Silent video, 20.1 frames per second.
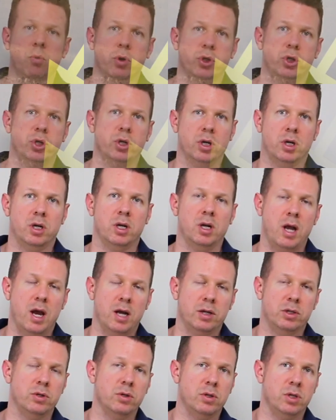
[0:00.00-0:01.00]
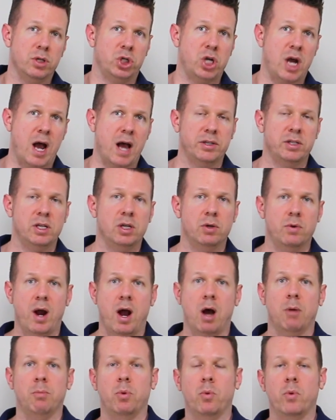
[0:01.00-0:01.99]
want you to connect to the chassis
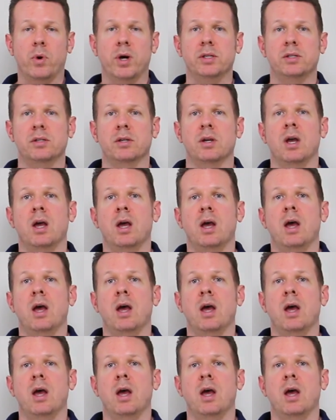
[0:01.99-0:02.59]
ground points.